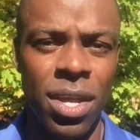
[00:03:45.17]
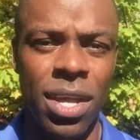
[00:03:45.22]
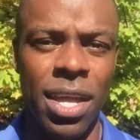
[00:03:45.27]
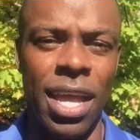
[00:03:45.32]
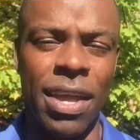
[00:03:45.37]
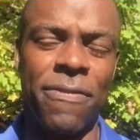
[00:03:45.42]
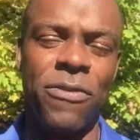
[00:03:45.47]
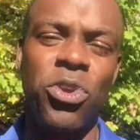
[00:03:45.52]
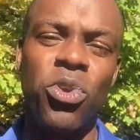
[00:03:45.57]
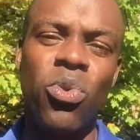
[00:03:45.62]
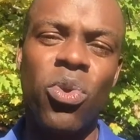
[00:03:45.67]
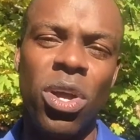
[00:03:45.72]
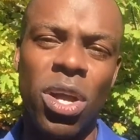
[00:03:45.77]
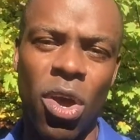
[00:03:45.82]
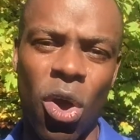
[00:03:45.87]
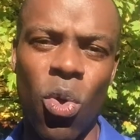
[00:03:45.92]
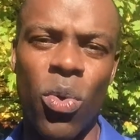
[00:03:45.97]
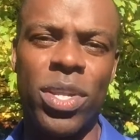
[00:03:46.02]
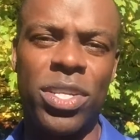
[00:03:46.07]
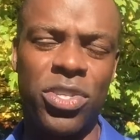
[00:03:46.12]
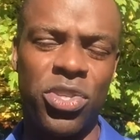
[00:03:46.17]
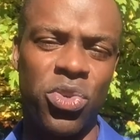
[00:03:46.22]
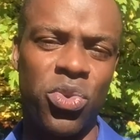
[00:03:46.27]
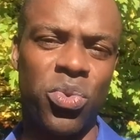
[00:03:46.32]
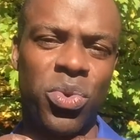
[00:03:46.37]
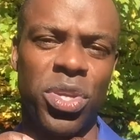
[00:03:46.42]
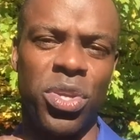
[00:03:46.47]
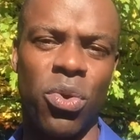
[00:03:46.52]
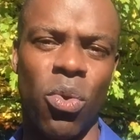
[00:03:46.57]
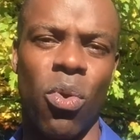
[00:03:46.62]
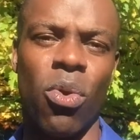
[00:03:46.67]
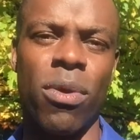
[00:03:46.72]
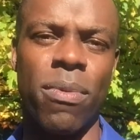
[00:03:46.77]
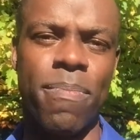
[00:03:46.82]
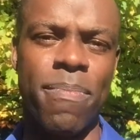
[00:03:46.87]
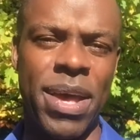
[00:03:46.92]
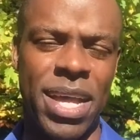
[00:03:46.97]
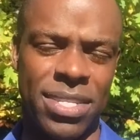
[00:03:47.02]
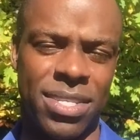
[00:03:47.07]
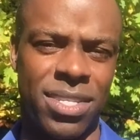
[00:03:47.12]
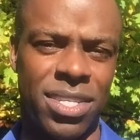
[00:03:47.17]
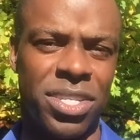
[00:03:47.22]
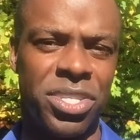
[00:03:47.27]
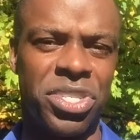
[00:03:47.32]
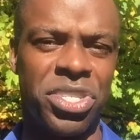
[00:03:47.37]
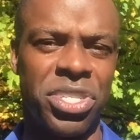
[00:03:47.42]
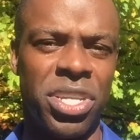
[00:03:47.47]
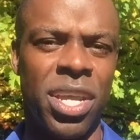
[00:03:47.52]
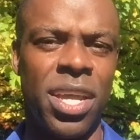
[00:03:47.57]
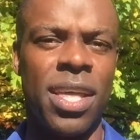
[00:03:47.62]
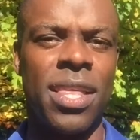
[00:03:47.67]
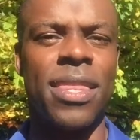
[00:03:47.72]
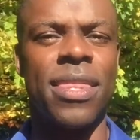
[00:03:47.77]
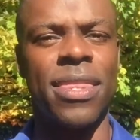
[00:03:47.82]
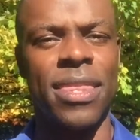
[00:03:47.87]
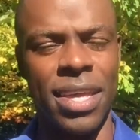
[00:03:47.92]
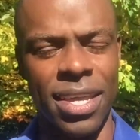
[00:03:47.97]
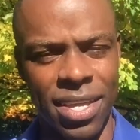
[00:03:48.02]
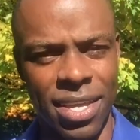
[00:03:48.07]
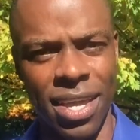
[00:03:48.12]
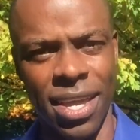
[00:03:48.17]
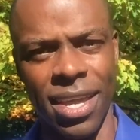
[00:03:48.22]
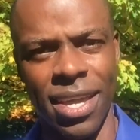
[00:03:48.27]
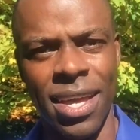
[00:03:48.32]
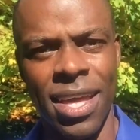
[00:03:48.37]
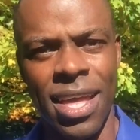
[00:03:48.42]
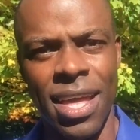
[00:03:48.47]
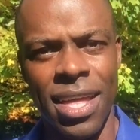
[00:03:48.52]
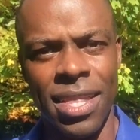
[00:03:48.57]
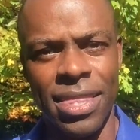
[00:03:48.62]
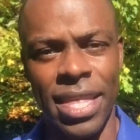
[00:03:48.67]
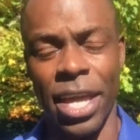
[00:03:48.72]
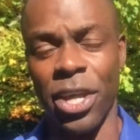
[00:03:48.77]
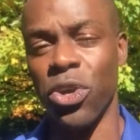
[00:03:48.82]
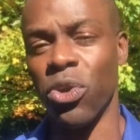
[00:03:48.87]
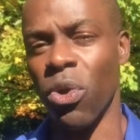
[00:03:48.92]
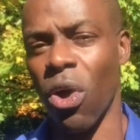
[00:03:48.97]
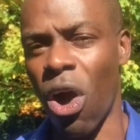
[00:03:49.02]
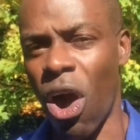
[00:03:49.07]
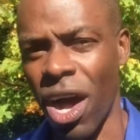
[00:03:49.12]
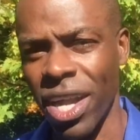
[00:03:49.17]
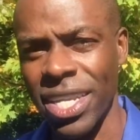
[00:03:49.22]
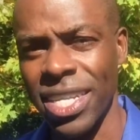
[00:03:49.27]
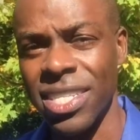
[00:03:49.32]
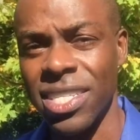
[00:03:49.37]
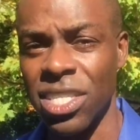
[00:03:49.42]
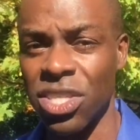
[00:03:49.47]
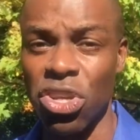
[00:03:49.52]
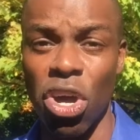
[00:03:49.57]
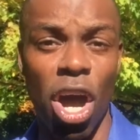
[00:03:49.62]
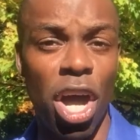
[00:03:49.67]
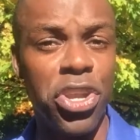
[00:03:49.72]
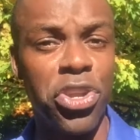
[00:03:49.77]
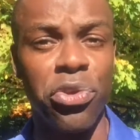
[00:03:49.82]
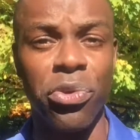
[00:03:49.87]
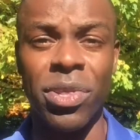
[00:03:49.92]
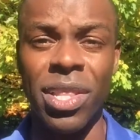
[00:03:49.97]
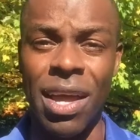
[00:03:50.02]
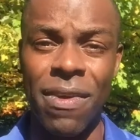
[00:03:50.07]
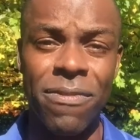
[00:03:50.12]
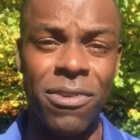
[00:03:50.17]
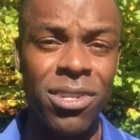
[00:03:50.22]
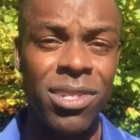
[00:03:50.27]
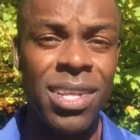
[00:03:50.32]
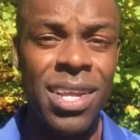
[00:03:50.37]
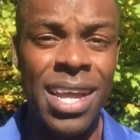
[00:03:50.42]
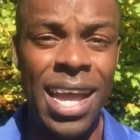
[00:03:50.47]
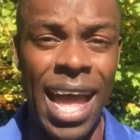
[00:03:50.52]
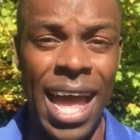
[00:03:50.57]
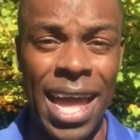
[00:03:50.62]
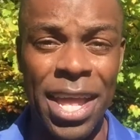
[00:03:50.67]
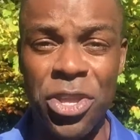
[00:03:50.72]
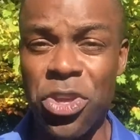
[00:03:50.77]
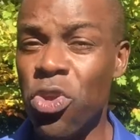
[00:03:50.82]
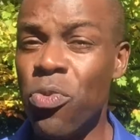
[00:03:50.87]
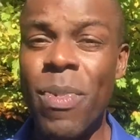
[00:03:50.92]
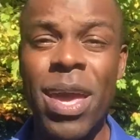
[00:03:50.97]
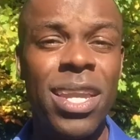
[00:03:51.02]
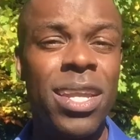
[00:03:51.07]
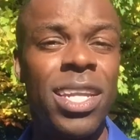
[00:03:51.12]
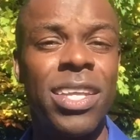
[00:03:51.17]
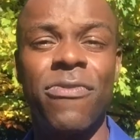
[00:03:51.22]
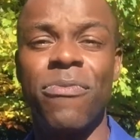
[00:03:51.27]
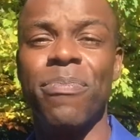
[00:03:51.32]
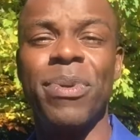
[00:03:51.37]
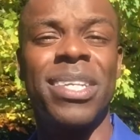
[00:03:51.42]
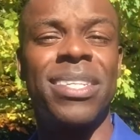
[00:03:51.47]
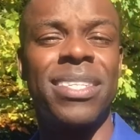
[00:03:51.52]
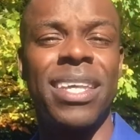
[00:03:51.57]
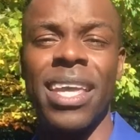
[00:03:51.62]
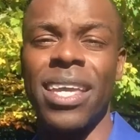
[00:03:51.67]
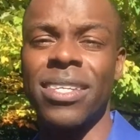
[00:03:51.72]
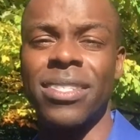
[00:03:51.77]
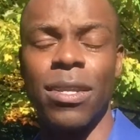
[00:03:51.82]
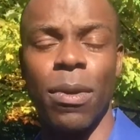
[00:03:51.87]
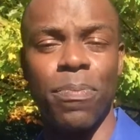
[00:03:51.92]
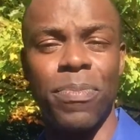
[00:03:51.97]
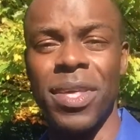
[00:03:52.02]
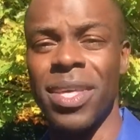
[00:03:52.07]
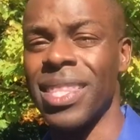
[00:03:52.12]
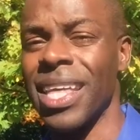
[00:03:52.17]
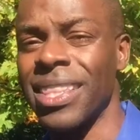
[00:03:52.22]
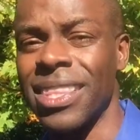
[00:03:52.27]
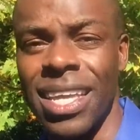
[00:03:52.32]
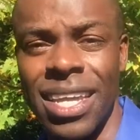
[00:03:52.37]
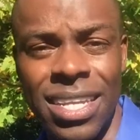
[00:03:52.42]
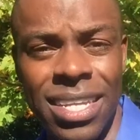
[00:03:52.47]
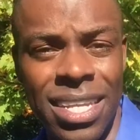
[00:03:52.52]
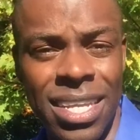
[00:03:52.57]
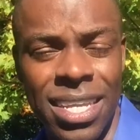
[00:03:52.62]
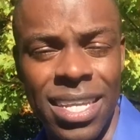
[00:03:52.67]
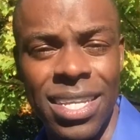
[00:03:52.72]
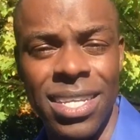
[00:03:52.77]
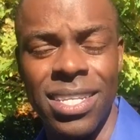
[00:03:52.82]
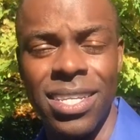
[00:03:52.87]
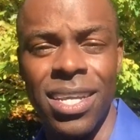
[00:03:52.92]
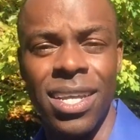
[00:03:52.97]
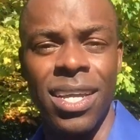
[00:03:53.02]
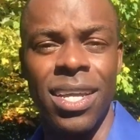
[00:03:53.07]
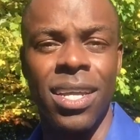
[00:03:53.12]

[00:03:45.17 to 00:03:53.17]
If you go into your message thinking that your audience is on your level, and you may not even be saying something that they need,